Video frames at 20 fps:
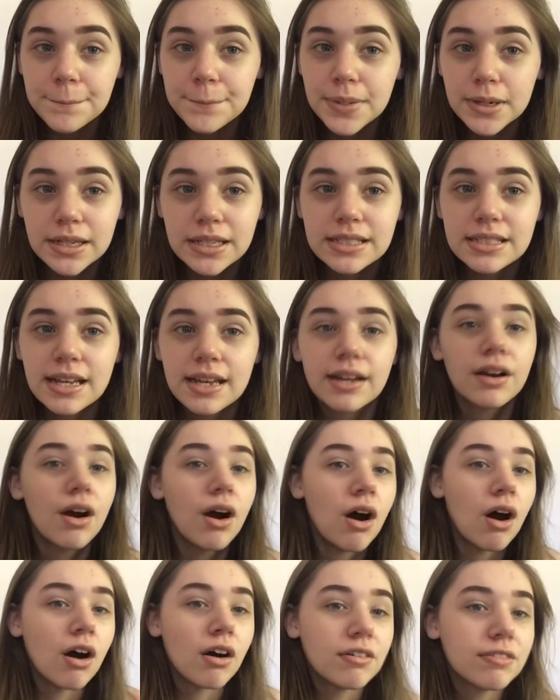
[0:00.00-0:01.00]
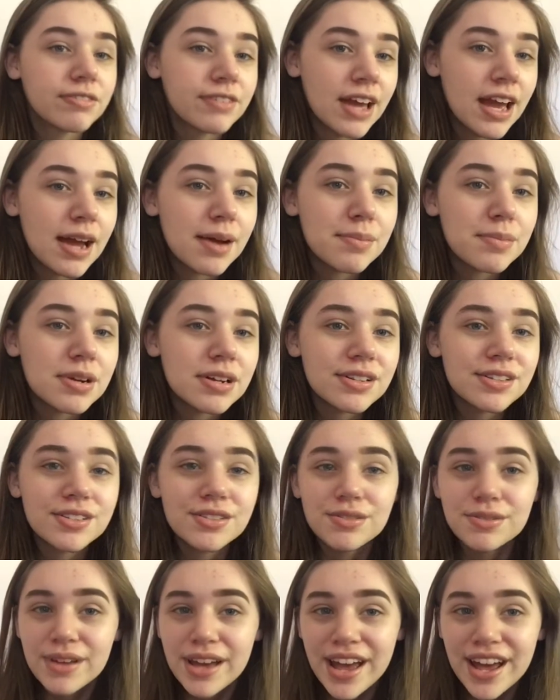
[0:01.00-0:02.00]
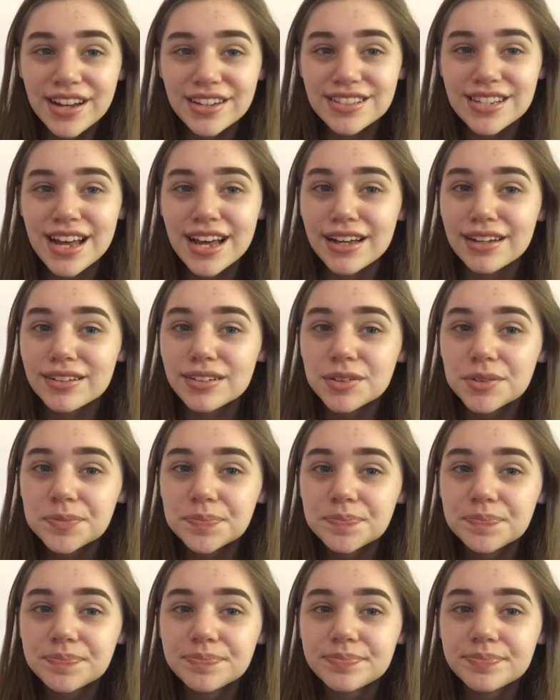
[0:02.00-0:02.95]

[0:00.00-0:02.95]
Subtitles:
but it's like off camera so you can't tell?